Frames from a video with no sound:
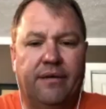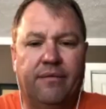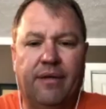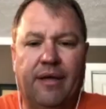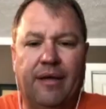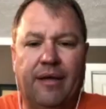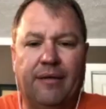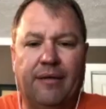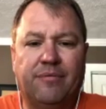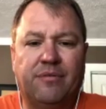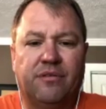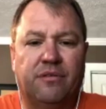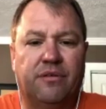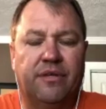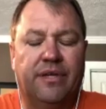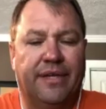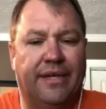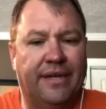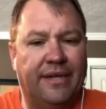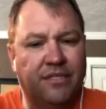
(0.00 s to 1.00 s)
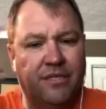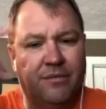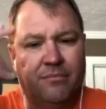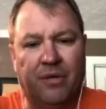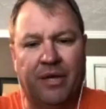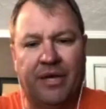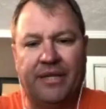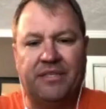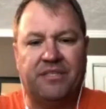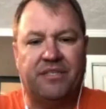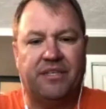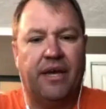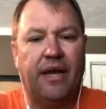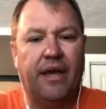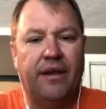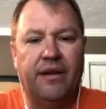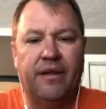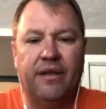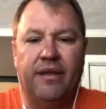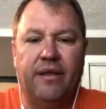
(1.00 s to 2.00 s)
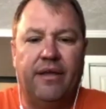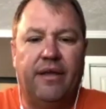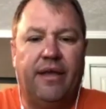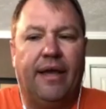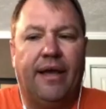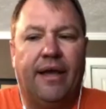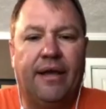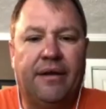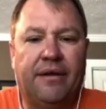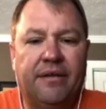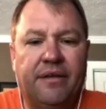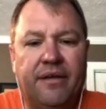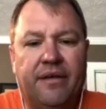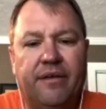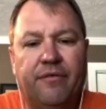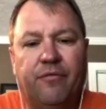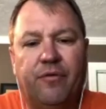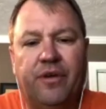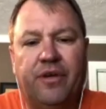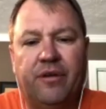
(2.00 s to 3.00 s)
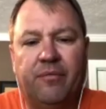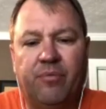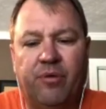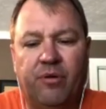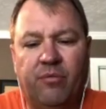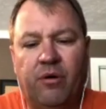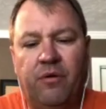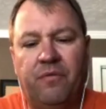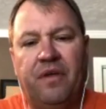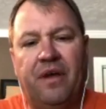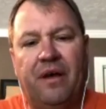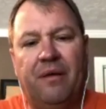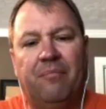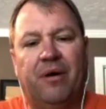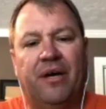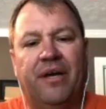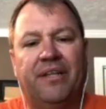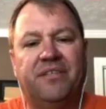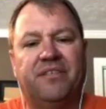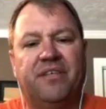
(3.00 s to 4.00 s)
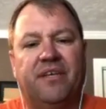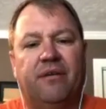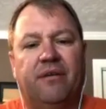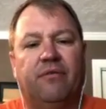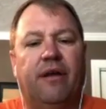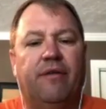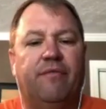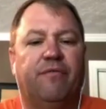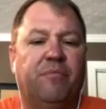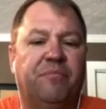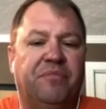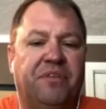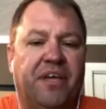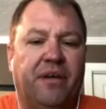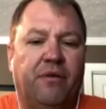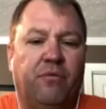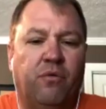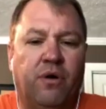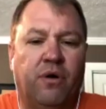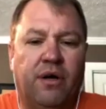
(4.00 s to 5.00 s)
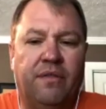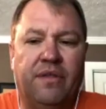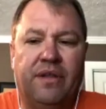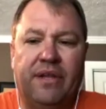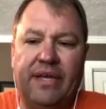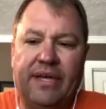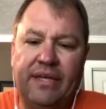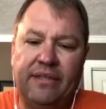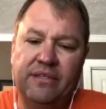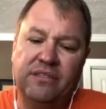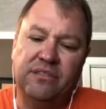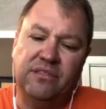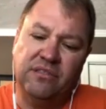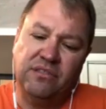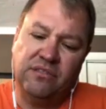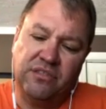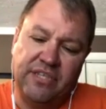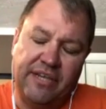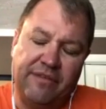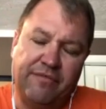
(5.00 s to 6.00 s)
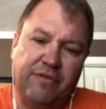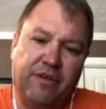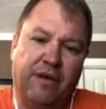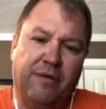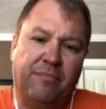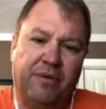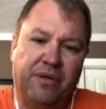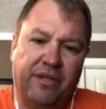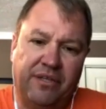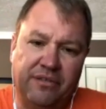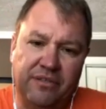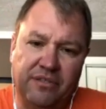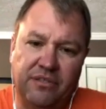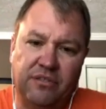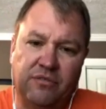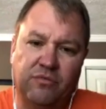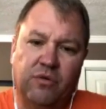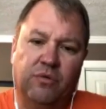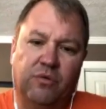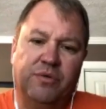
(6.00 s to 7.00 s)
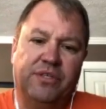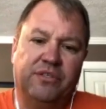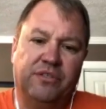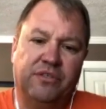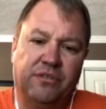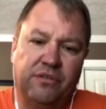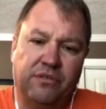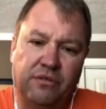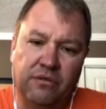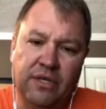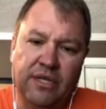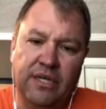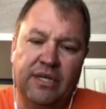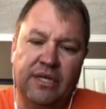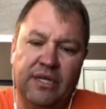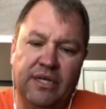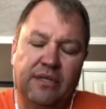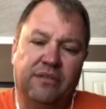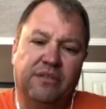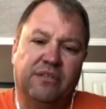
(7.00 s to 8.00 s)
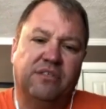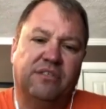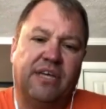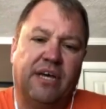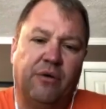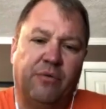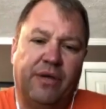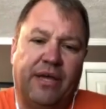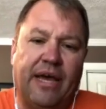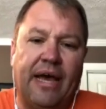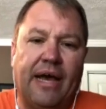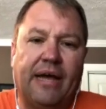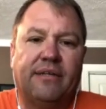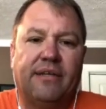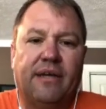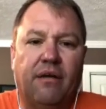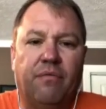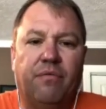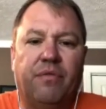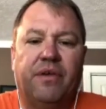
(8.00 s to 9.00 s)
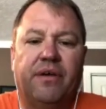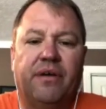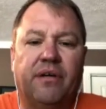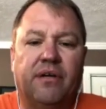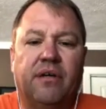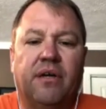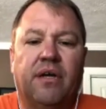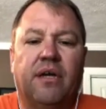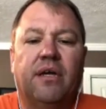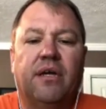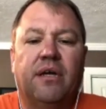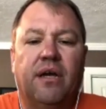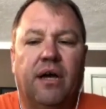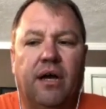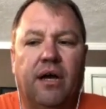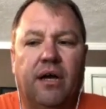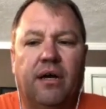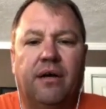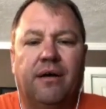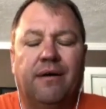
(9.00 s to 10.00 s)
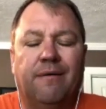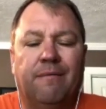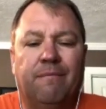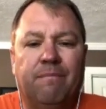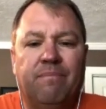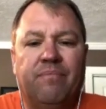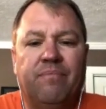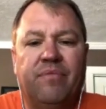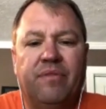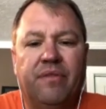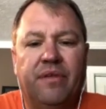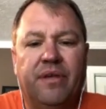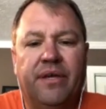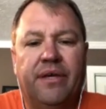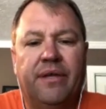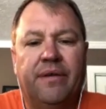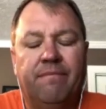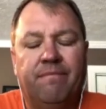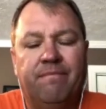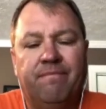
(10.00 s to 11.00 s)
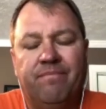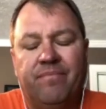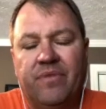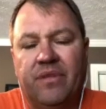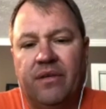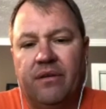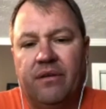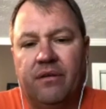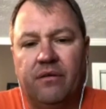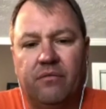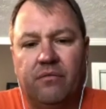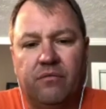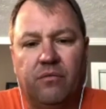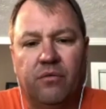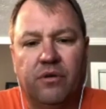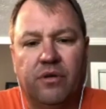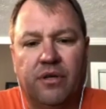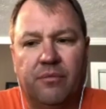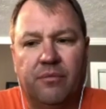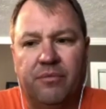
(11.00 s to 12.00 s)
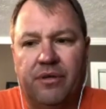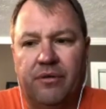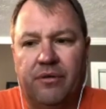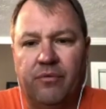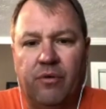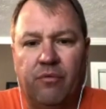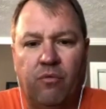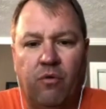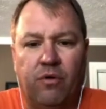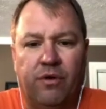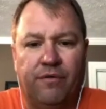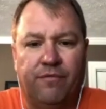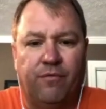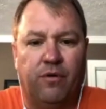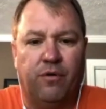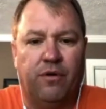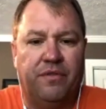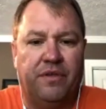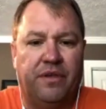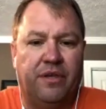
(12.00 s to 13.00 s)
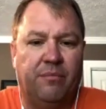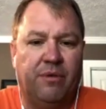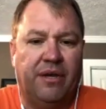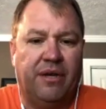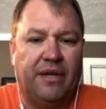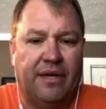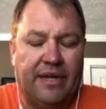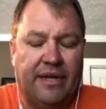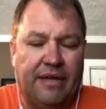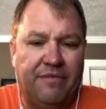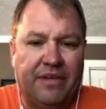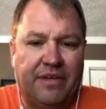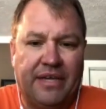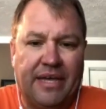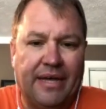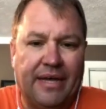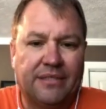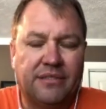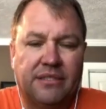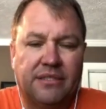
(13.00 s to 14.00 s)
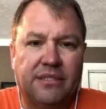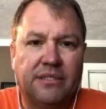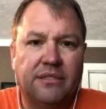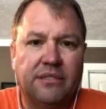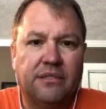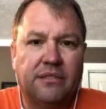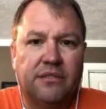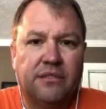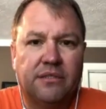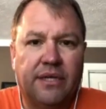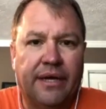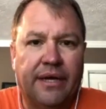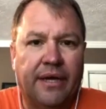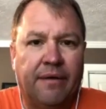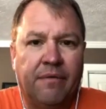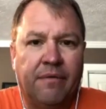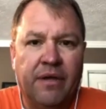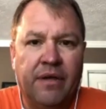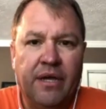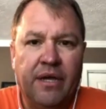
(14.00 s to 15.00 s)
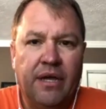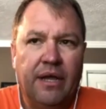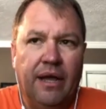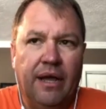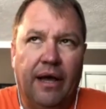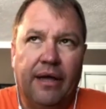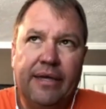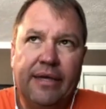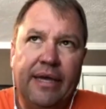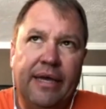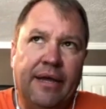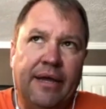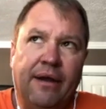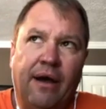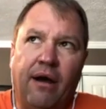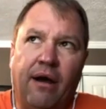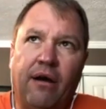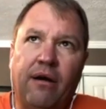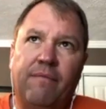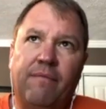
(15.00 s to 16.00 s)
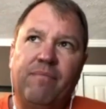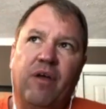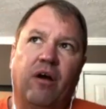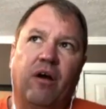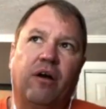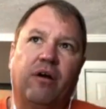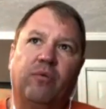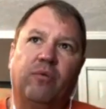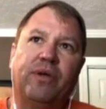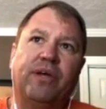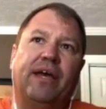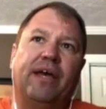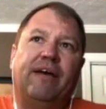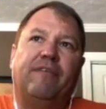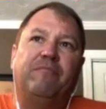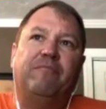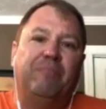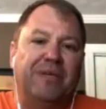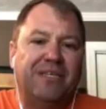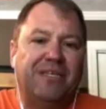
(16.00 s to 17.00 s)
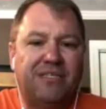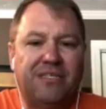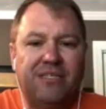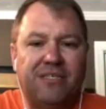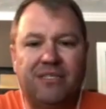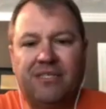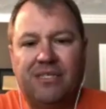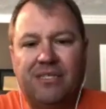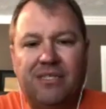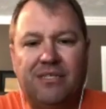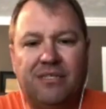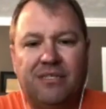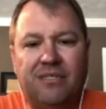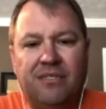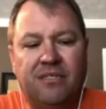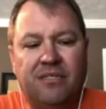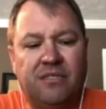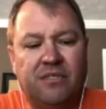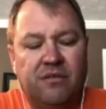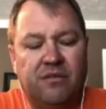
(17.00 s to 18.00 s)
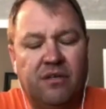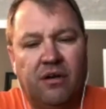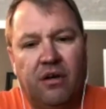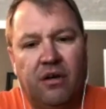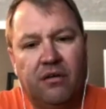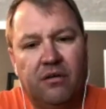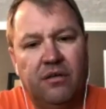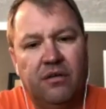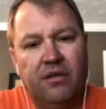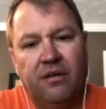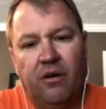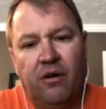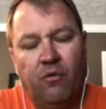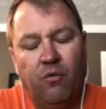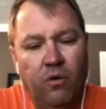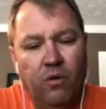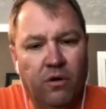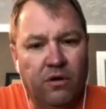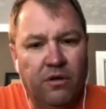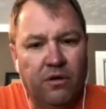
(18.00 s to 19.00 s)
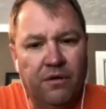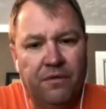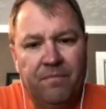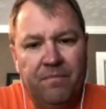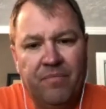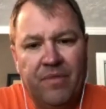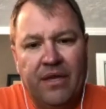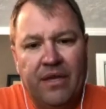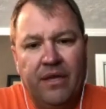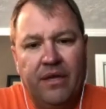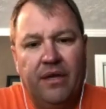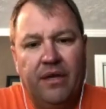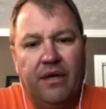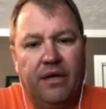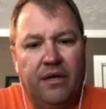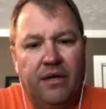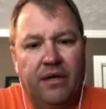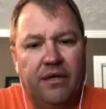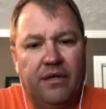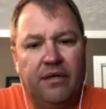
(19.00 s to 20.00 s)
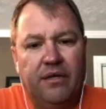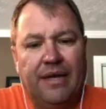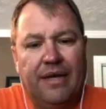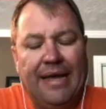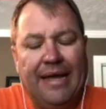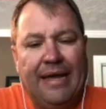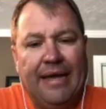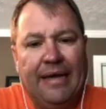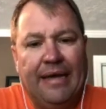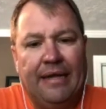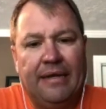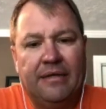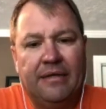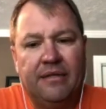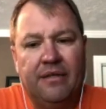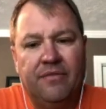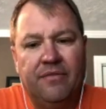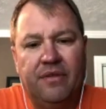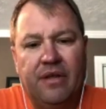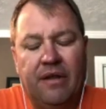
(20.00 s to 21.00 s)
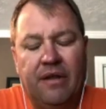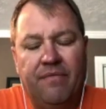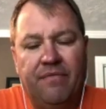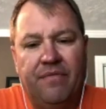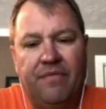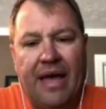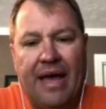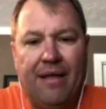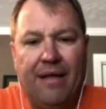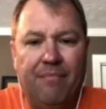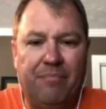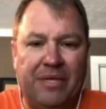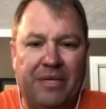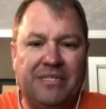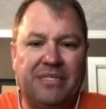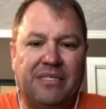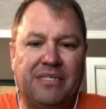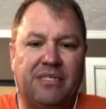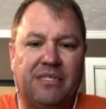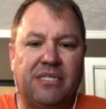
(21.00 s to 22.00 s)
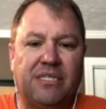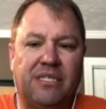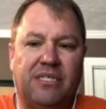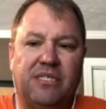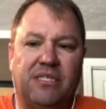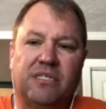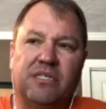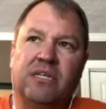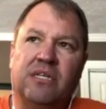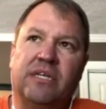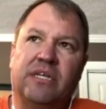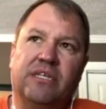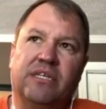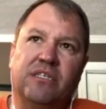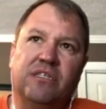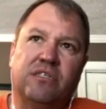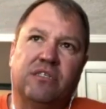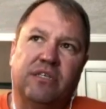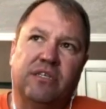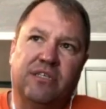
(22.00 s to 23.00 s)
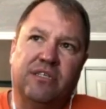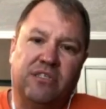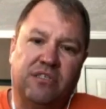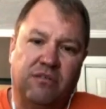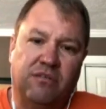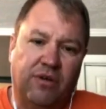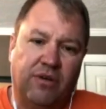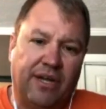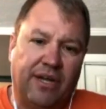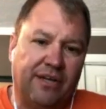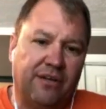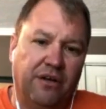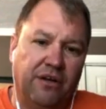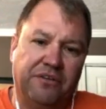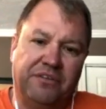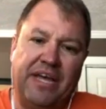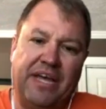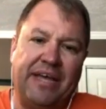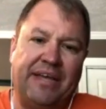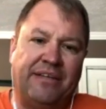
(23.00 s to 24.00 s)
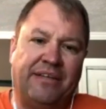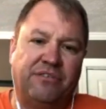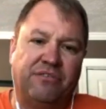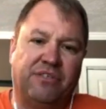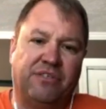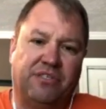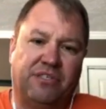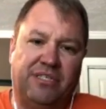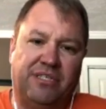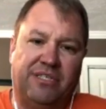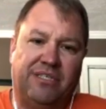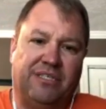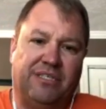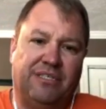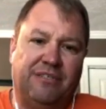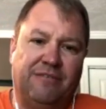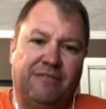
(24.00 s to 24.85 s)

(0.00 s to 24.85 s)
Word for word: absolutely. Again, it's a mindset. Yep. And uh, if we can promote that mindset right from day one that, hey, this is a safe company, this is what we do, this is how we act out there, um, then, you know, we're going to be rewarded for it in the end by not having accidents. And yeah again, our our we have busy seasons in our in our world, uh, and that busy season is is what I call dangerous season,